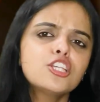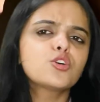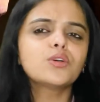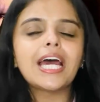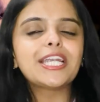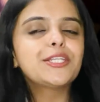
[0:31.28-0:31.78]

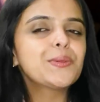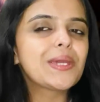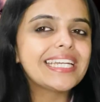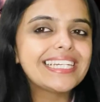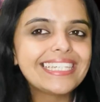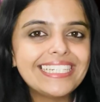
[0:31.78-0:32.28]
so that you
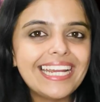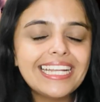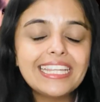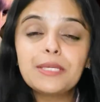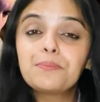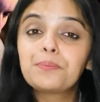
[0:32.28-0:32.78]
can
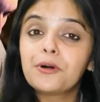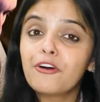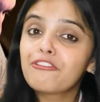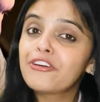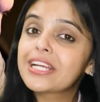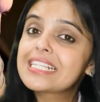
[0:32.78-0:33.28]
create the
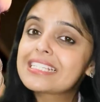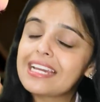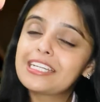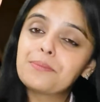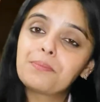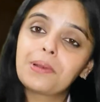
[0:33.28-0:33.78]
perfect
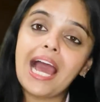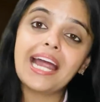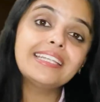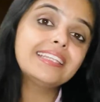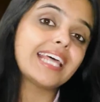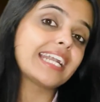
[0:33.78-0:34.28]
study
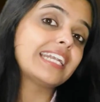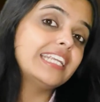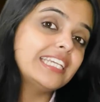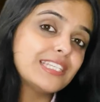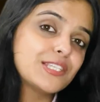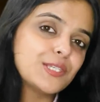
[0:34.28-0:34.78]
plan that
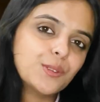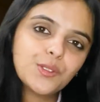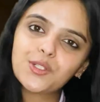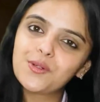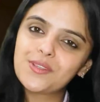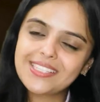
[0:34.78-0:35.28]
leads
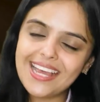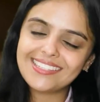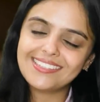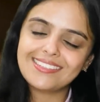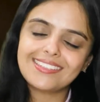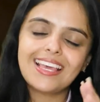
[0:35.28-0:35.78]
you to
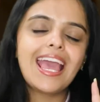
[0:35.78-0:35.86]
success.